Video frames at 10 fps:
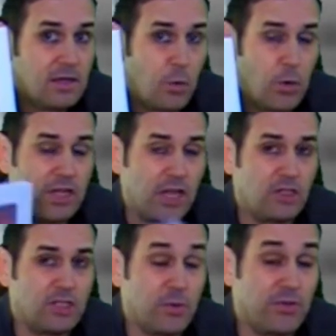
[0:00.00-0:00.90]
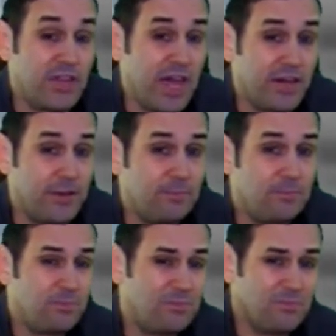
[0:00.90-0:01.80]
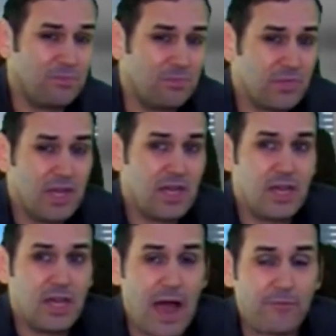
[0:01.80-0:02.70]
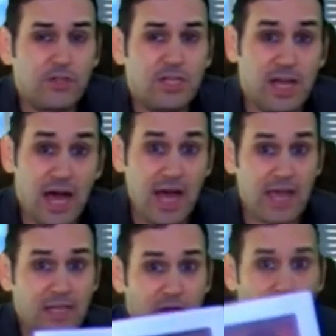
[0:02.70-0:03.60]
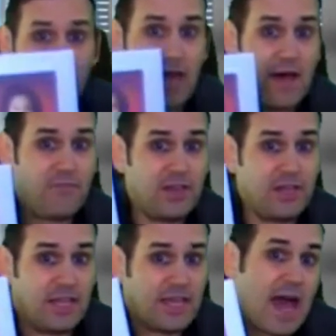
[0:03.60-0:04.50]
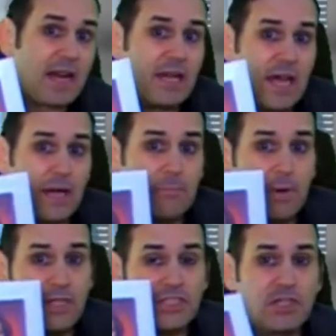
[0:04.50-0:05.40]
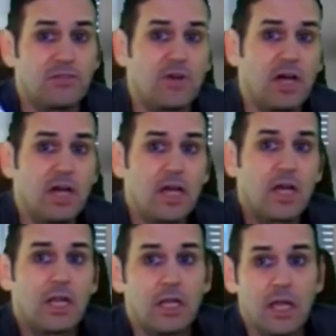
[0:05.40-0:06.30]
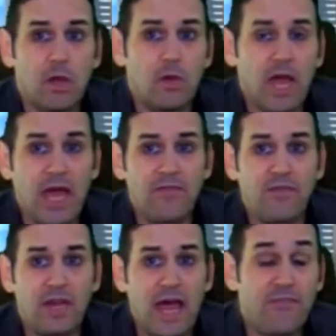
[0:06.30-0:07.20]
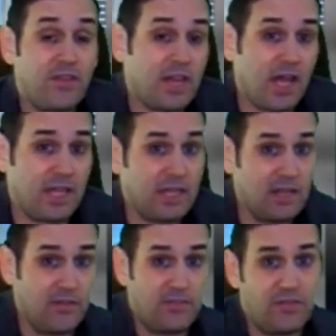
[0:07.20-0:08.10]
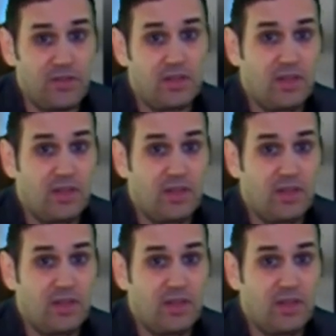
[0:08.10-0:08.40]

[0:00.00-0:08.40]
A week later, she was dead. After she died, they were laughing and cackling like a bunch of low-life laughing hyenas